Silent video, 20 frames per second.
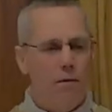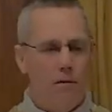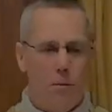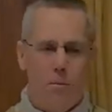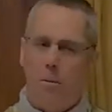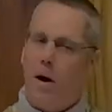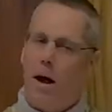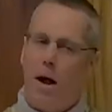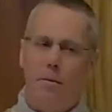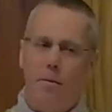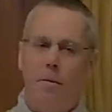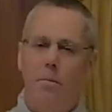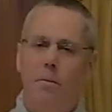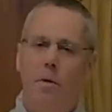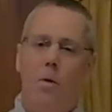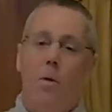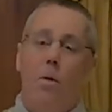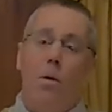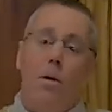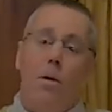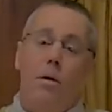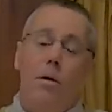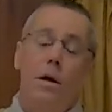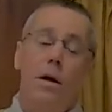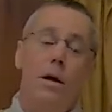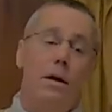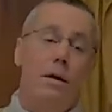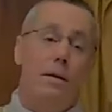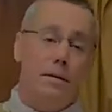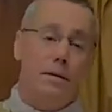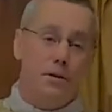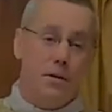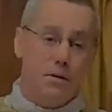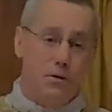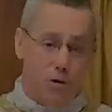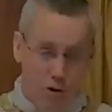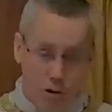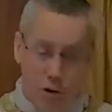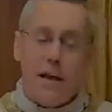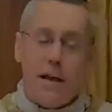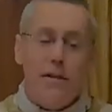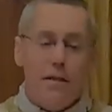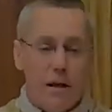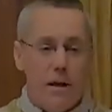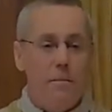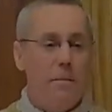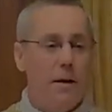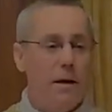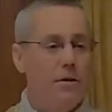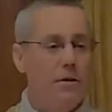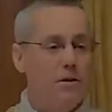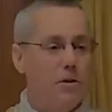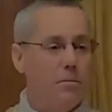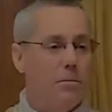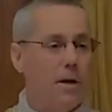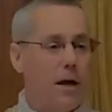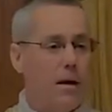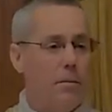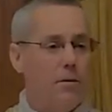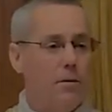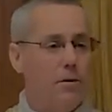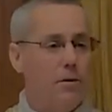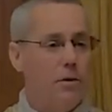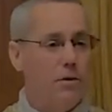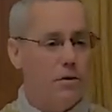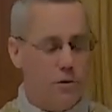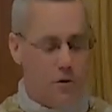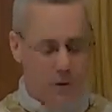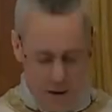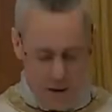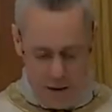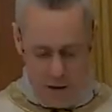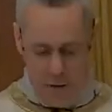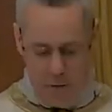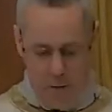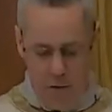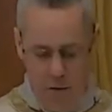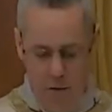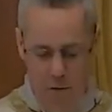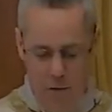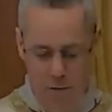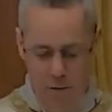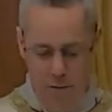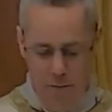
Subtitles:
the problem or strengthened me to be able to get through.